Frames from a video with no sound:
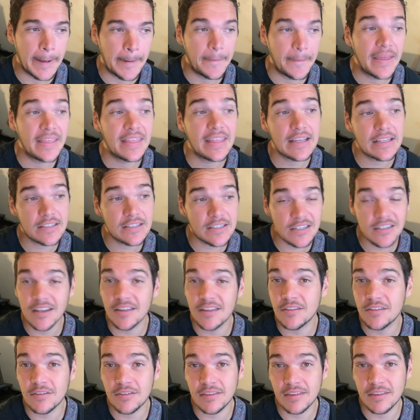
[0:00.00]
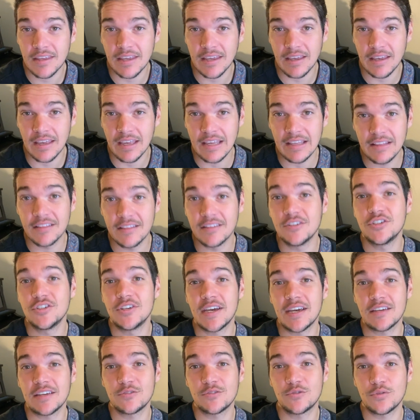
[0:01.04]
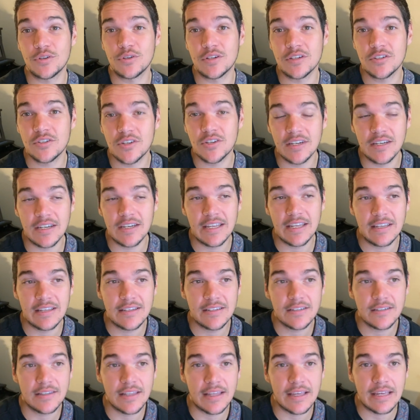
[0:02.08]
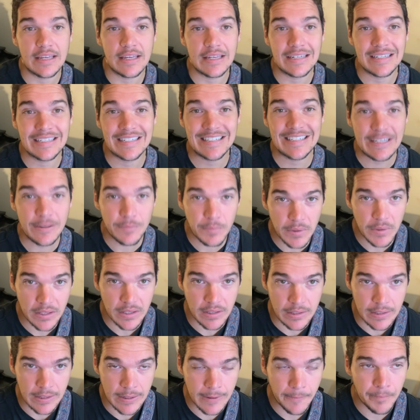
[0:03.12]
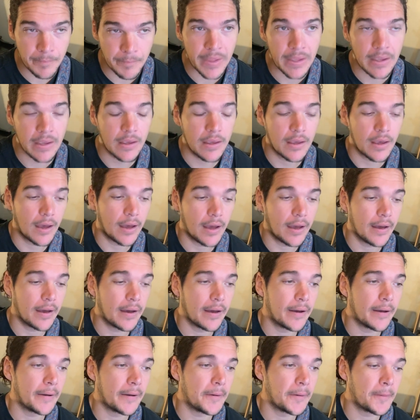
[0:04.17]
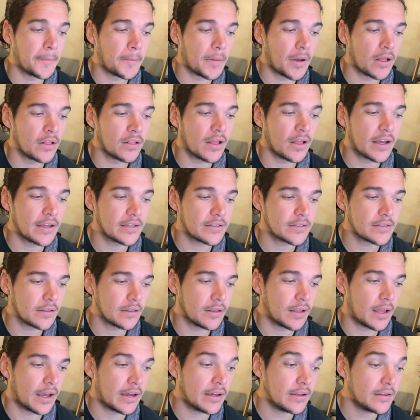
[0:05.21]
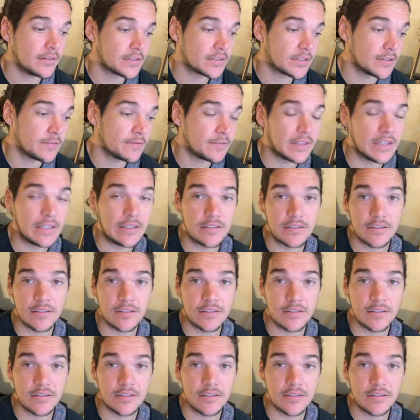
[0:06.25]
And that's another thing in the jazz tradition, is that typically lots of these